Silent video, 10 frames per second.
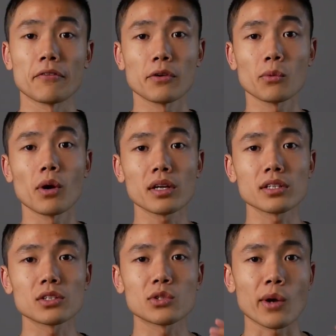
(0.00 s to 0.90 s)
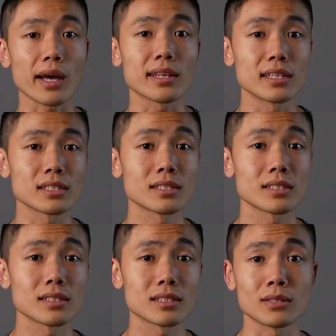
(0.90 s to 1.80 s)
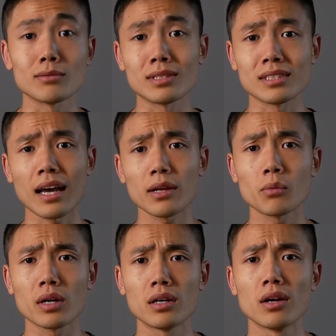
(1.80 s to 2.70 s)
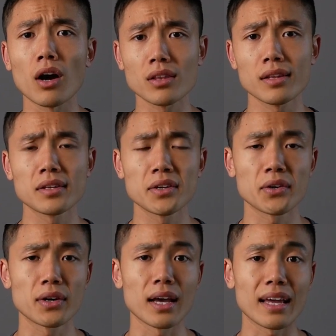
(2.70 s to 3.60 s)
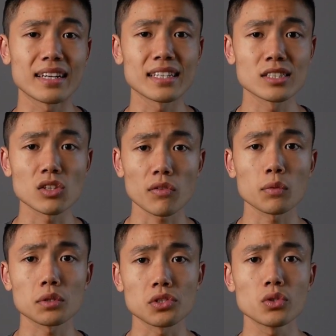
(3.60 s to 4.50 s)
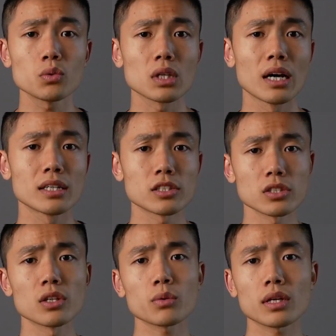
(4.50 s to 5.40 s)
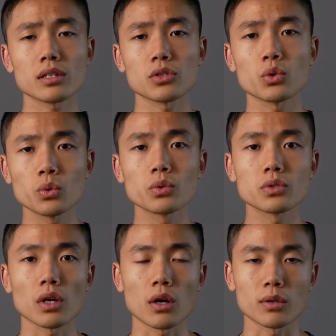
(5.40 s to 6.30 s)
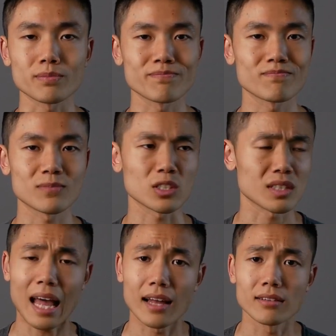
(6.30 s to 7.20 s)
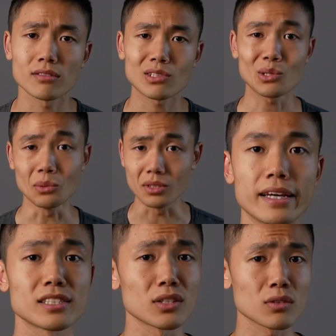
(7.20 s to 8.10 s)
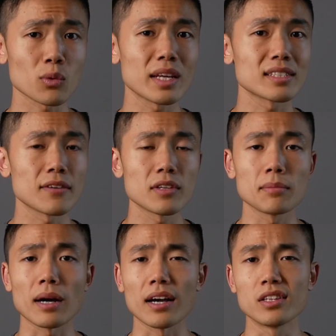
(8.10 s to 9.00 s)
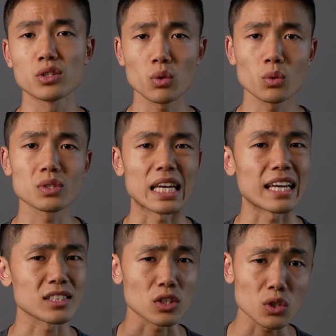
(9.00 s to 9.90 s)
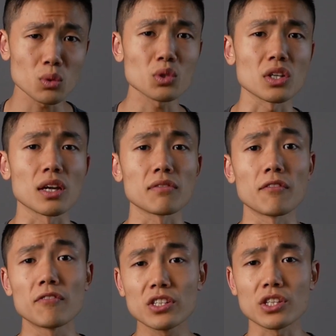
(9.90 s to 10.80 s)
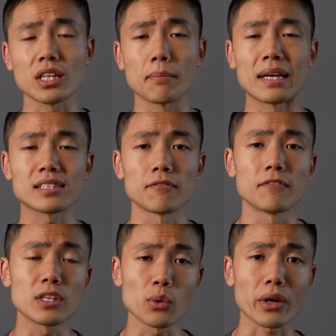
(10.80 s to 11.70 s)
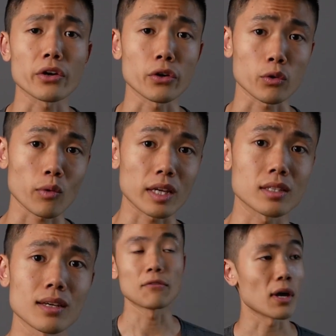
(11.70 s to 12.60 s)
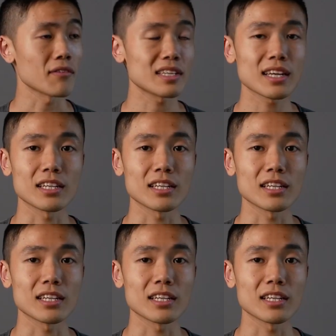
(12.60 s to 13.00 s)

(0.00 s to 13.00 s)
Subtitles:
if you're wanting to try this to decide what nonlinear editing software to use, just know that the tools are just that. Tools. It's the creativity behind the tools and execution of the vision that makes a video editor great. If you haven't yet